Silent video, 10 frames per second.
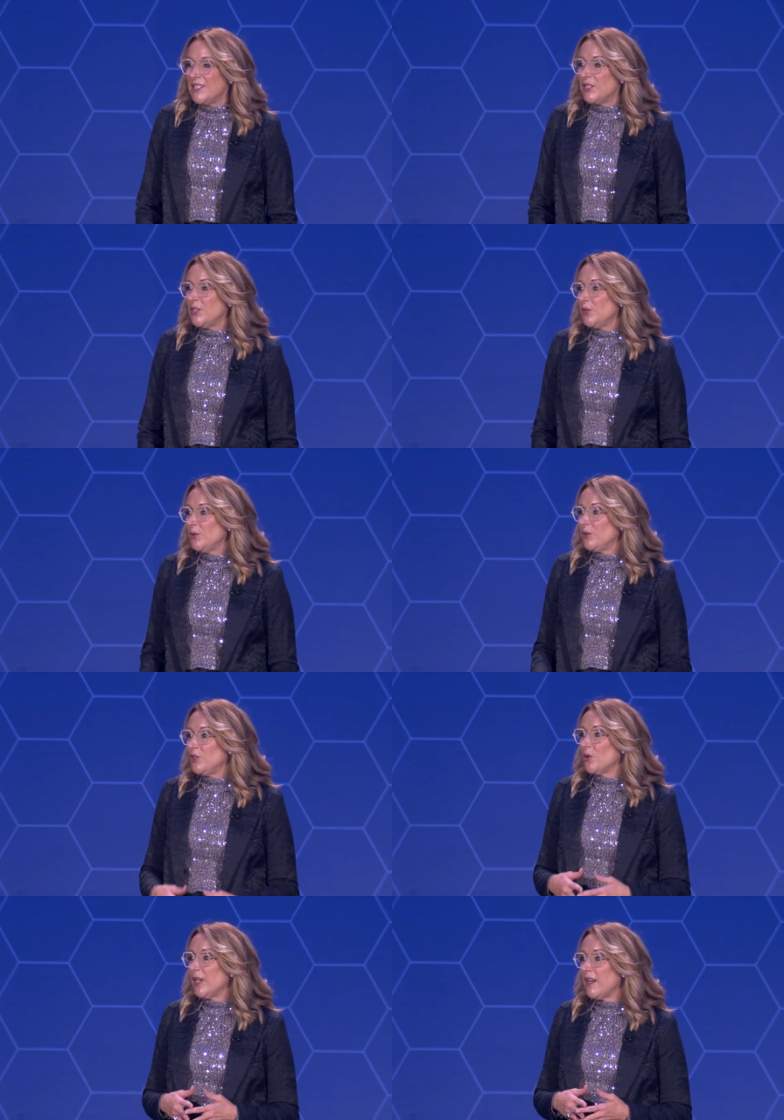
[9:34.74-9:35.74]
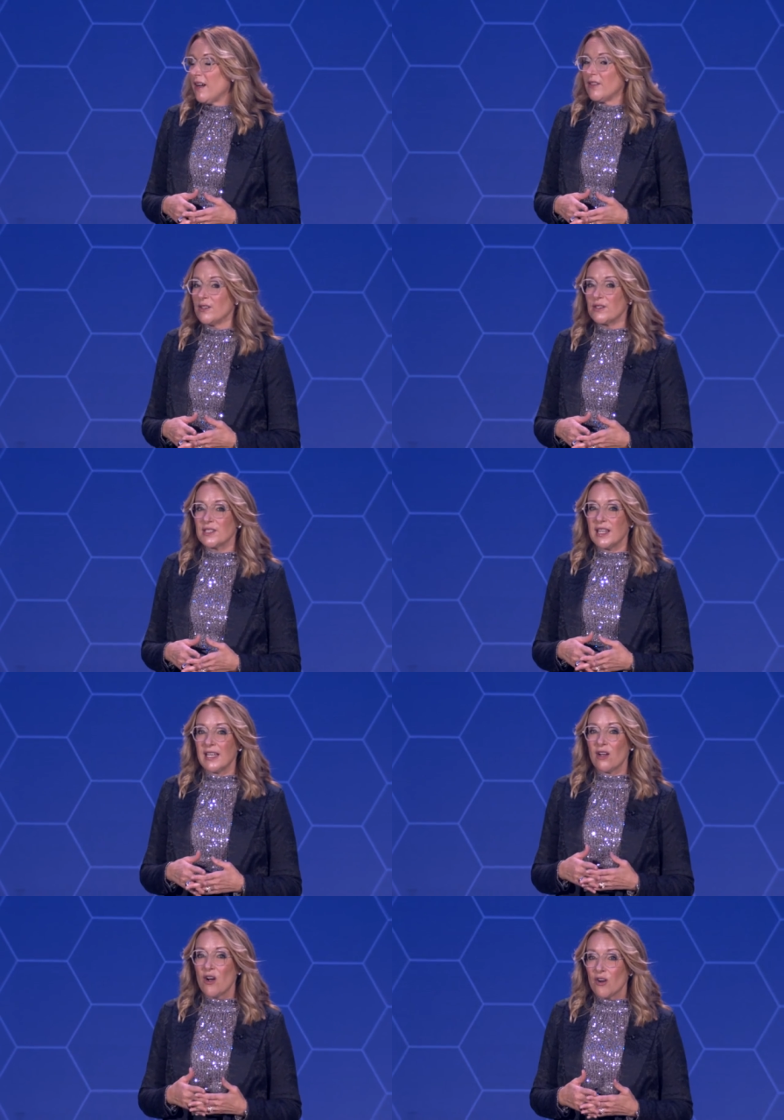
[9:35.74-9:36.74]
to join others like
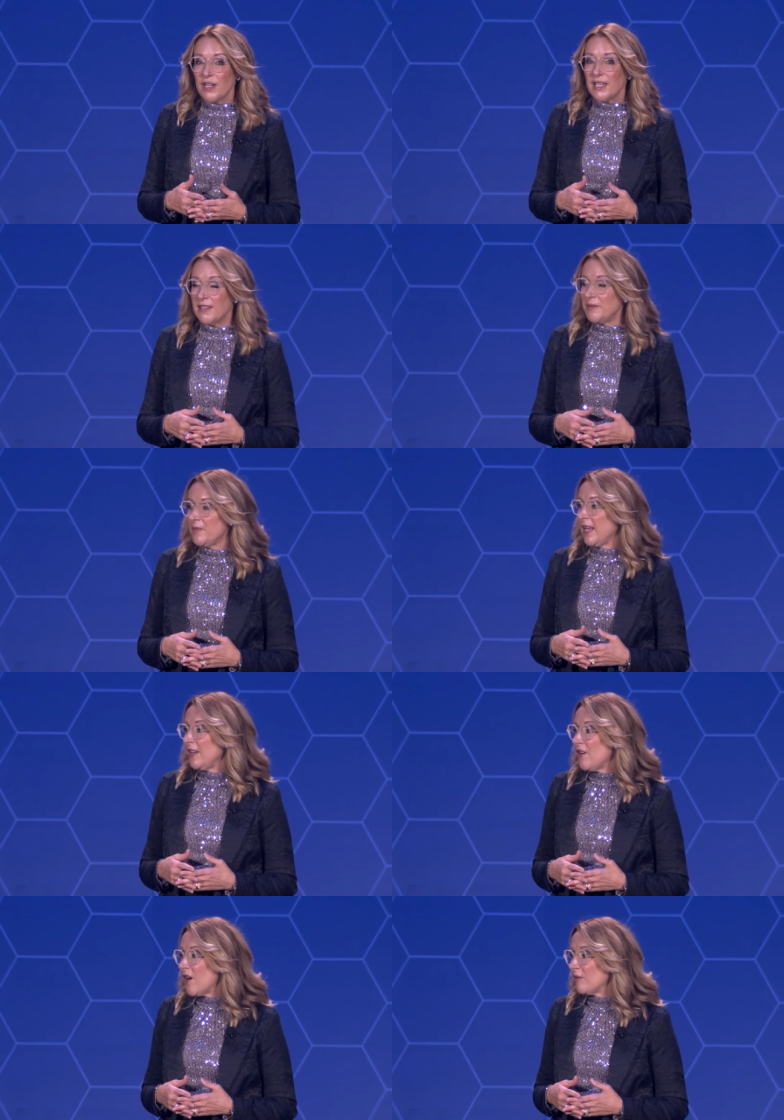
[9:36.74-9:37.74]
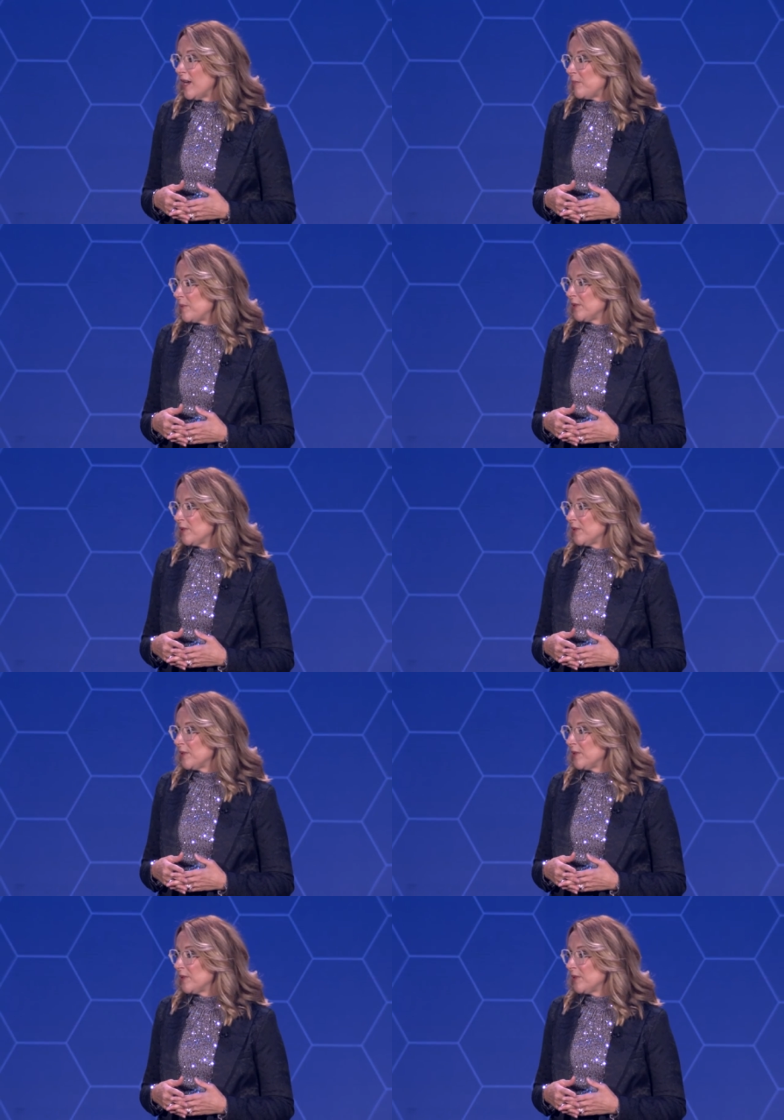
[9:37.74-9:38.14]
ARIA and NAREP,